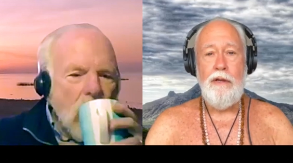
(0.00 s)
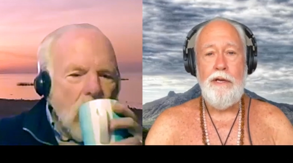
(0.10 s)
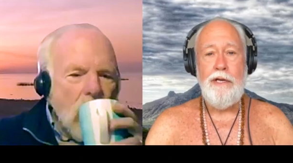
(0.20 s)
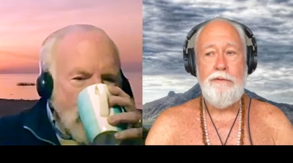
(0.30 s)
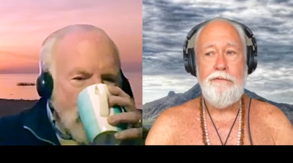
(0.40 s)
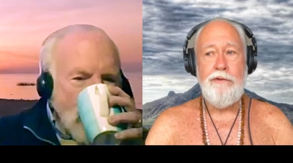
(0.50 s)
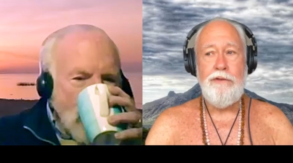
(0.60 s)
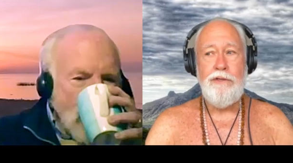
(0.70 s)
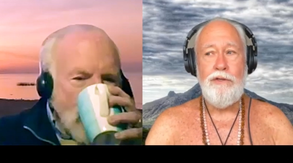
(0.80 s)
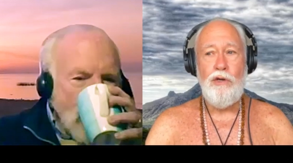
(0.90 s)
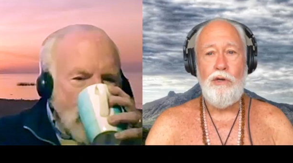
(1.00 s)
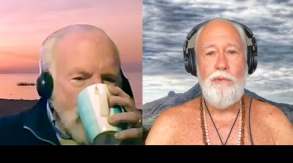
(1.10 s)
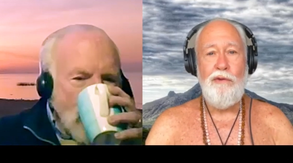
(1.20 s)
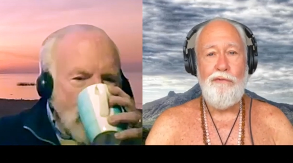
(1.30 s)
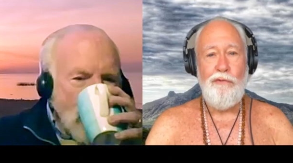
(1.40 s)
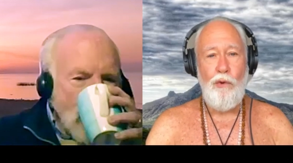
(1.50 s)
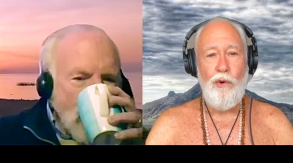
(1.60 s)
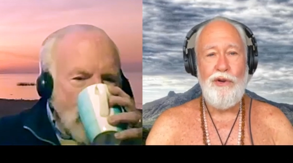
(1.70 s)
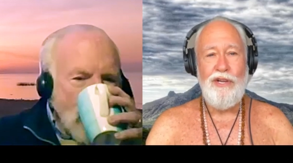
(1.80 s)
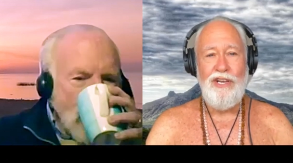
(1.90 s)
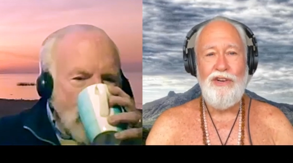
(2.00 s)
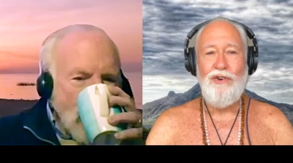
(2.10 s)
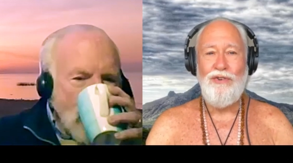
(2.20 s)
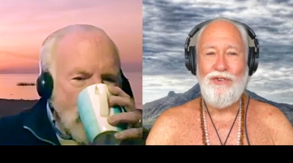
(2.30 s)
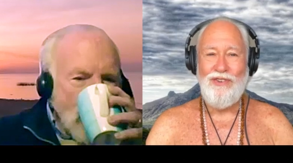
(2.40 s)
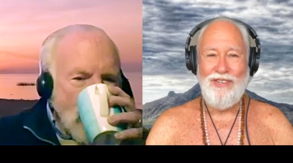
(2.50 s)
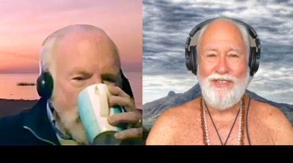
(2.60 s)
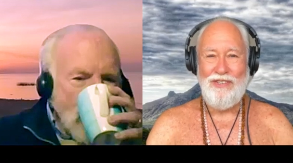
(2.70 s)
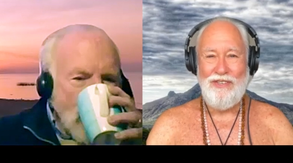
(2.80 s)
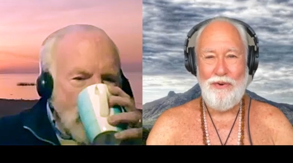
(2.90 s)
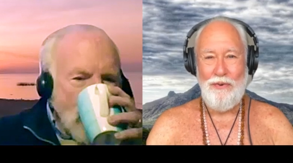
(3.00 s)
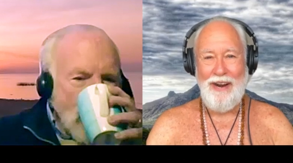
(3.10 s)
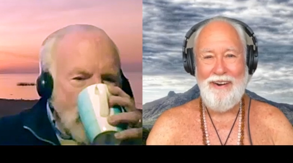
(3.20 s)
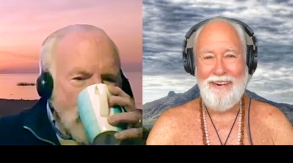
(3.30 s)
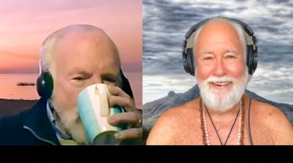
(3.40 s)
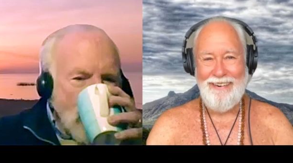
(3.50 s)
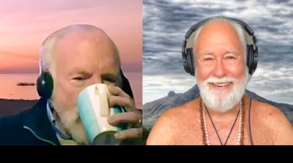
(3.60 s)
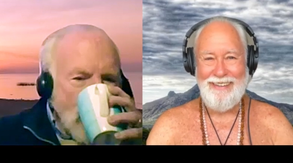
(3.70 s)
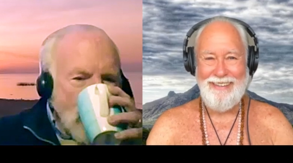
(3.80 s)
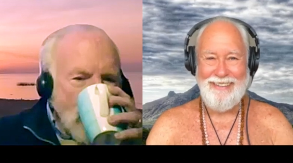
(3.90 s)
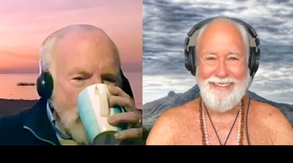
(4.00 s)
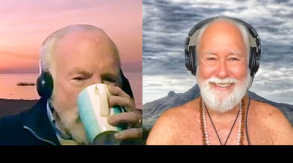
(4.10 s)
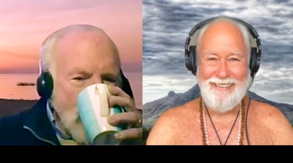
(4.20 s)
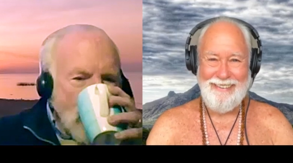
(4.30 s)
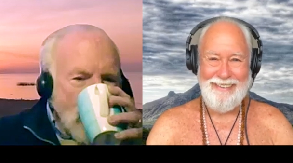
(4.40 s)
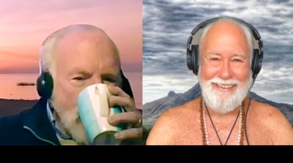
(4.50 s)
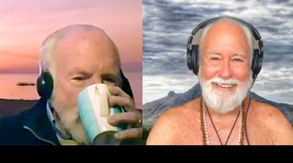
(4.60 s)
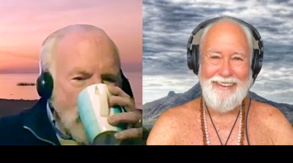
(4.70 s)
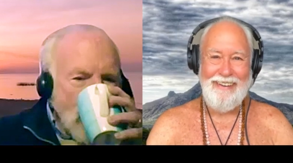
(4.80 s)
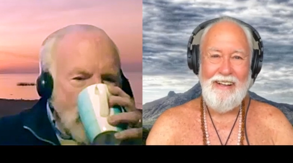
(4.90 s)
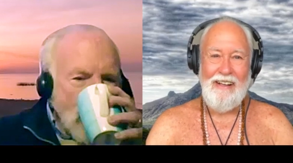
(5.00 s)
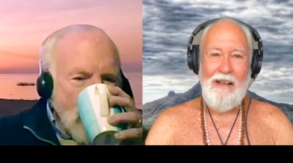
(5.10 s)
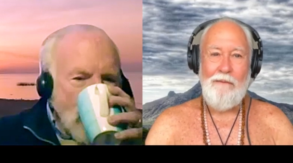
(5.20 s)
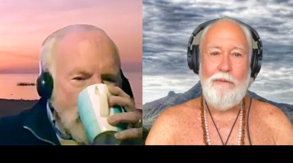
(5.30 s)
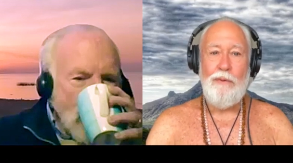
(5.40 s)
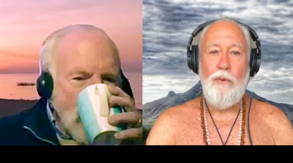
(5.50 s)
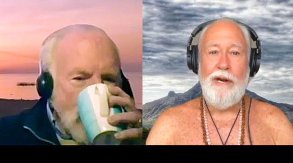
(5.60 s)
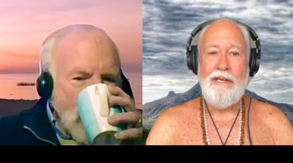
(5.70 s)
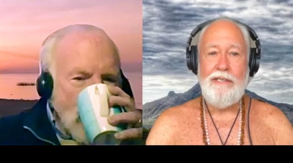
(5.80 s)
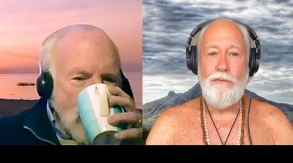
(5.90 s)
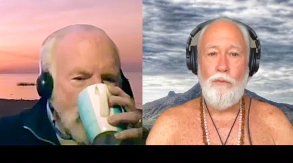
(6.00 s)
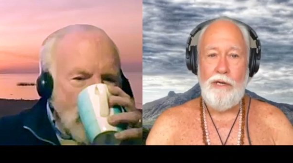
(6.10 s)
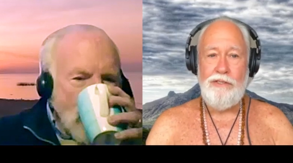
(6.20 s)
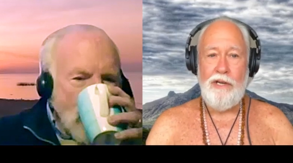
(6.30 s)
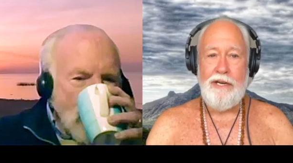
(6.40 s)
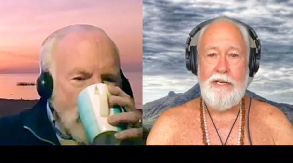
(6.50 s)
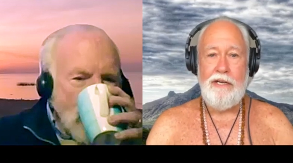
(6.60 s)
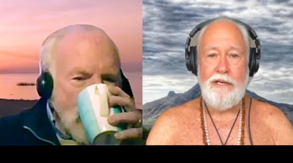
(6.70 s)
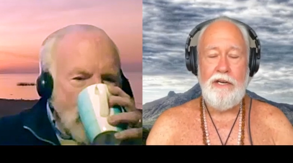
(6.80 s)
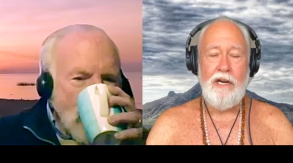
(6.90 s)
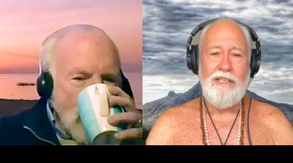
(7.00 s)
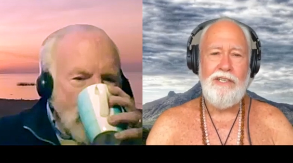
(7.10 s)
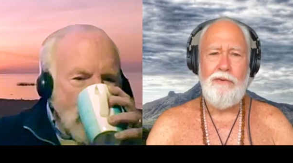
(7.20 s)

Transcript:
Speaker 1: it took me four years to surrender. Mm-hmm. But when once I did, you know, because I